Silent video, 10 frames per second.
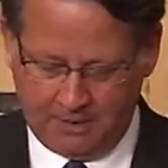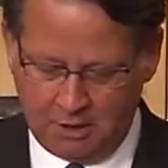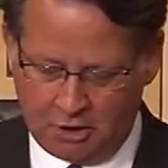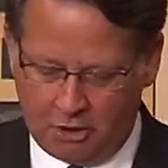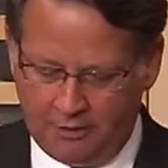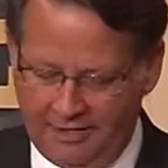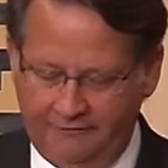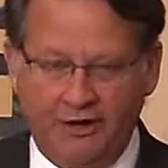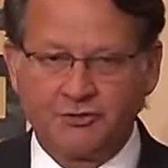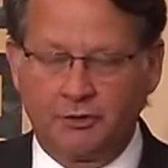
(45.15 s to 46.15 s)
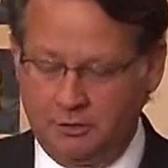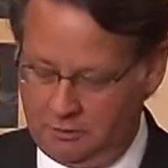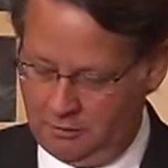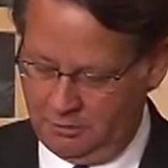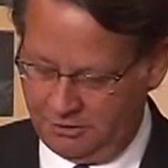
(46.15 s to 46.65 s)
Currently,
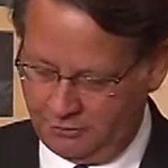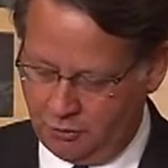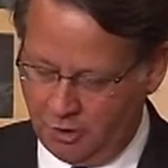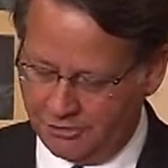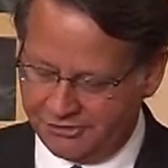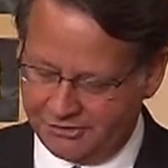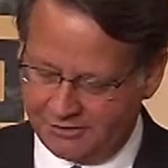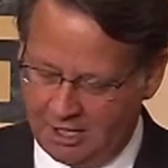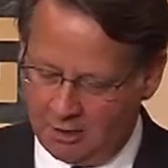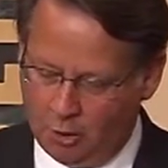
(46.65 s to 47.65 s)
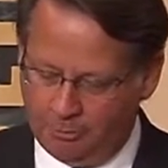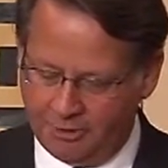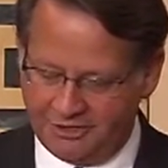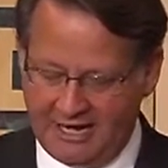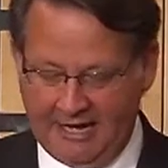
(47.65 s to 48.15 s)
veteran courts are
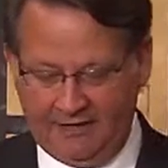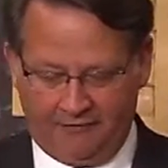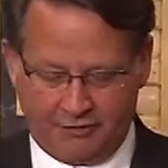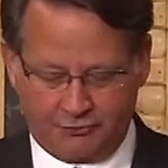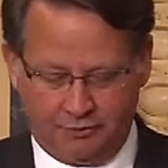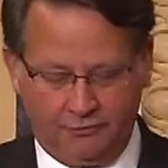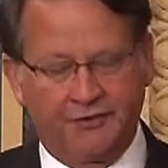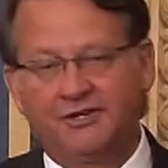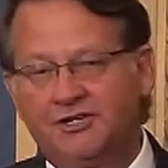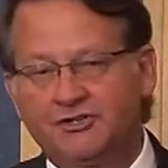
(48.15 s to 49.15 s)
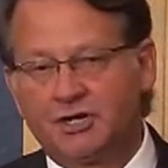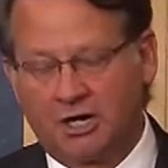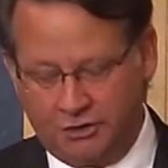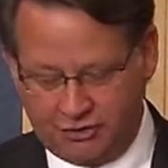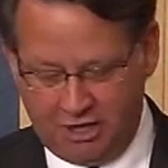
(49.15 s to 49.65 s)
open to any veteran with a
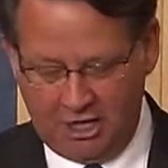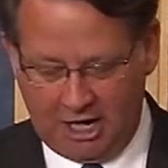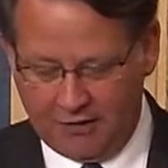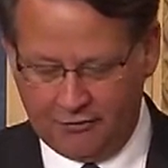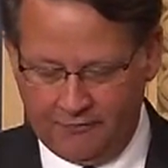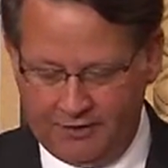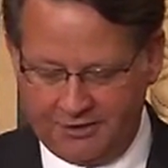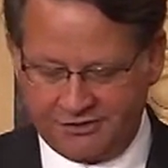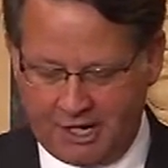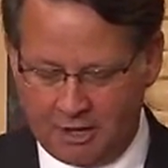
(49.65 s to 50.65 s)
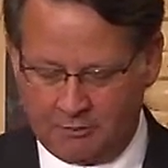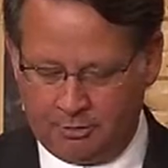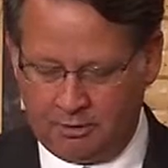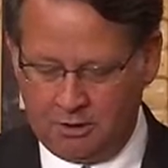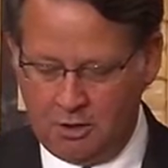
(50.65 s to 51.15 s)
discharge other than
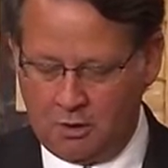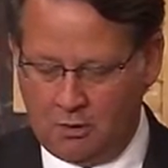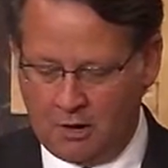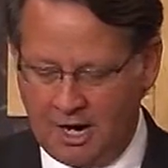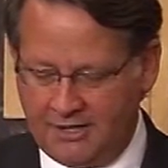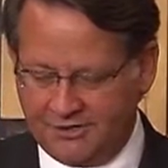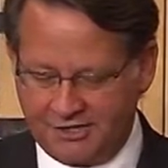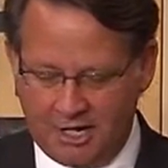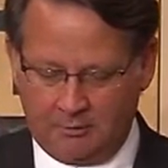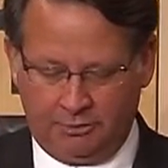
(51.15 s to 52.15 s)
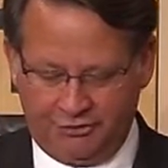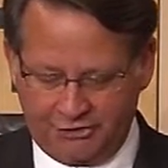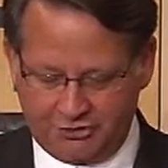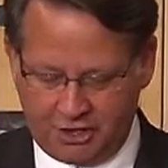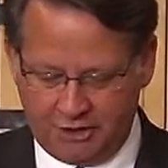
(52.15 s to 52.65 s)
dishonorable or a dishonorable
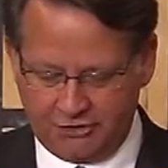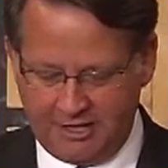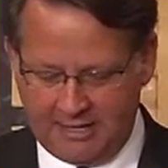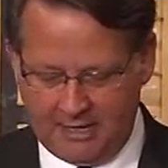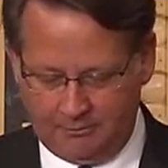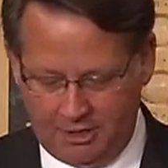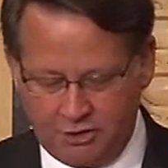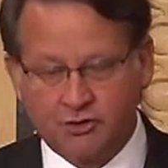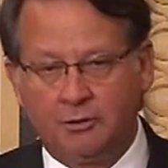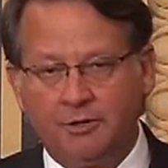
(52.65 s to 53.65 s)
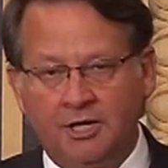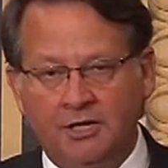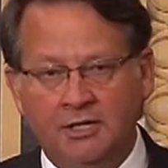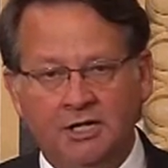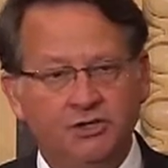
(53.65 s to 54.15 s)
discharge that can be
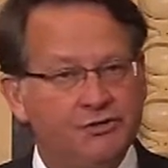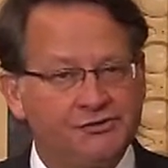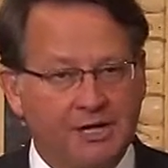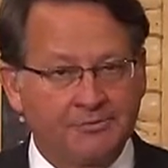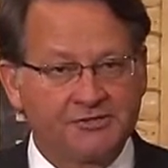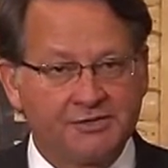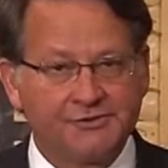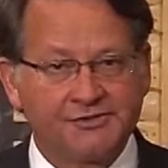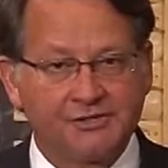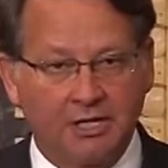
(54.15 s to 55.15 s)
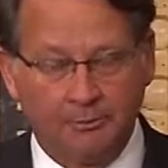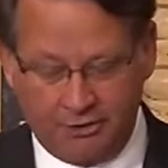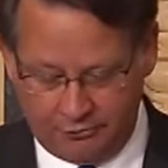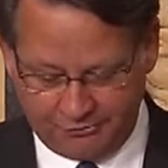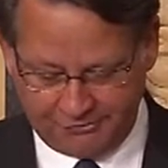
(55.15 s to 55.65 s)
attributed to substance
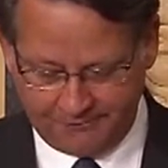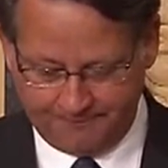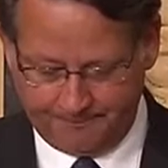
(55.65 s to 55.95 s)
abuse.